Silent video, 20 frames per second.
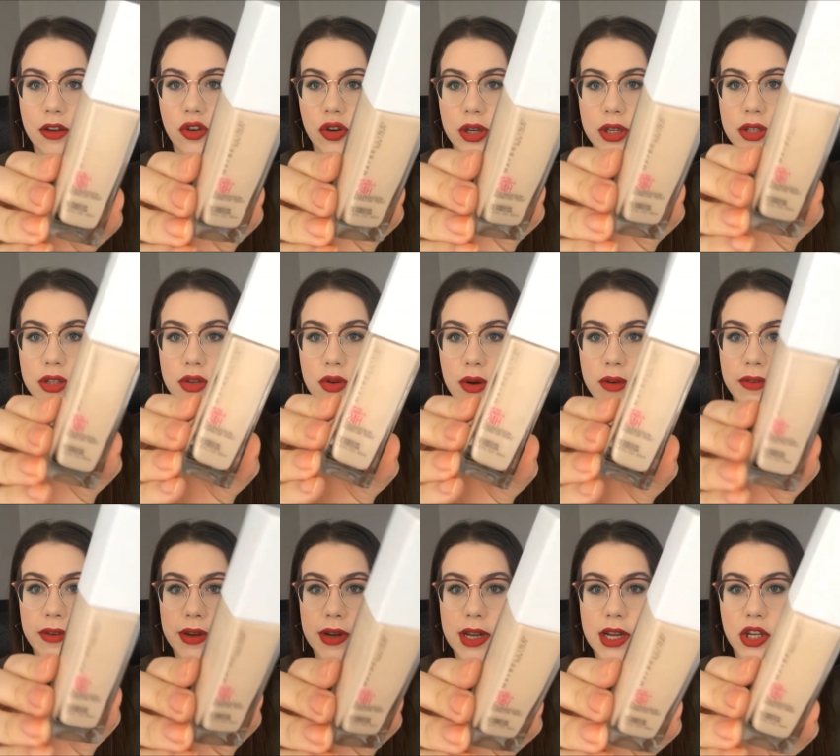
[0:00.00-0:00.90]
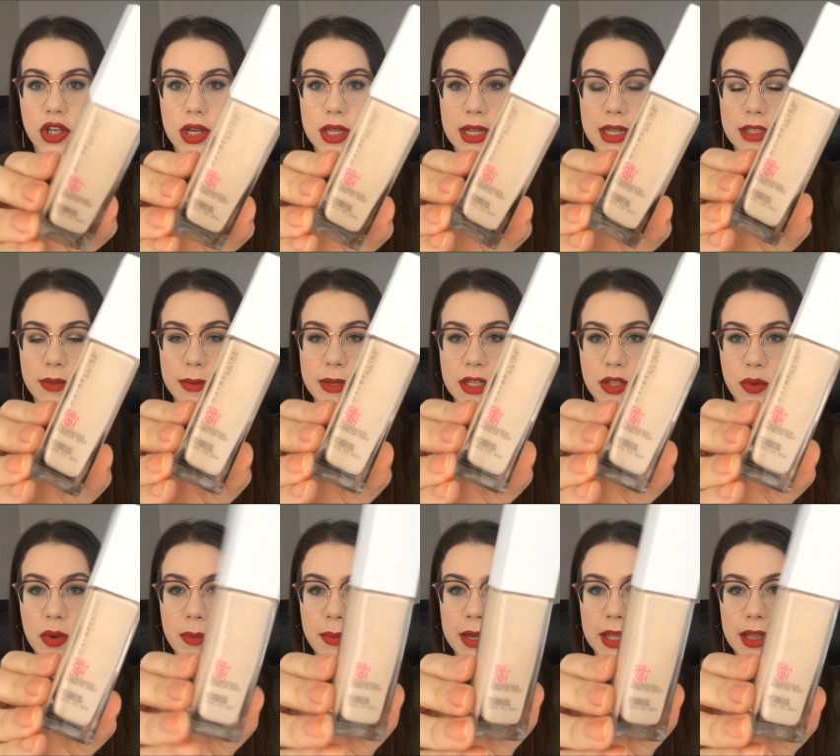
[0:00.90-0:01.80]
the Drugstore foundation that's
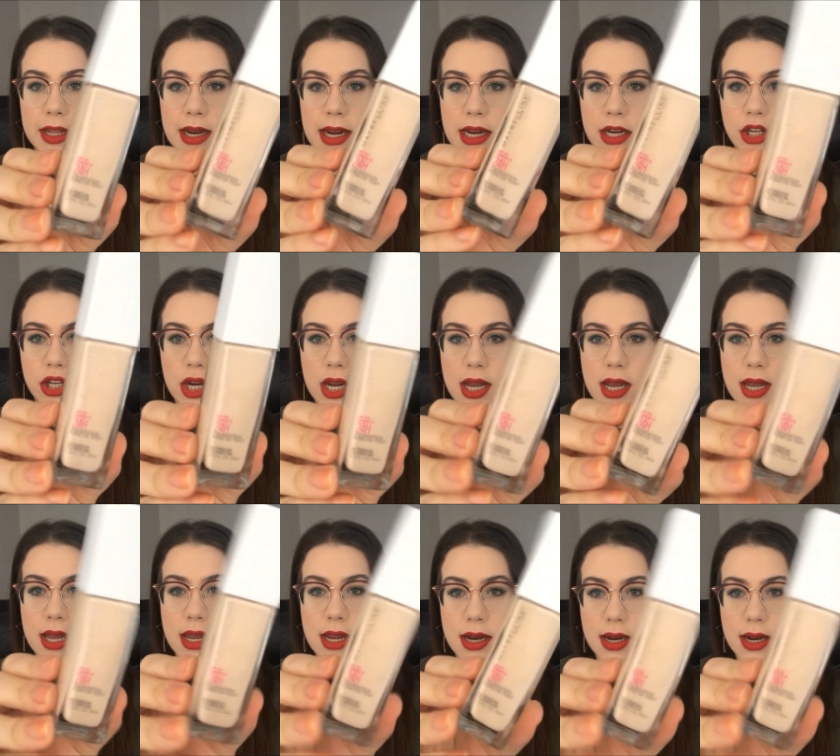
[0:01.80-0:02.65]
been sweeping the nation.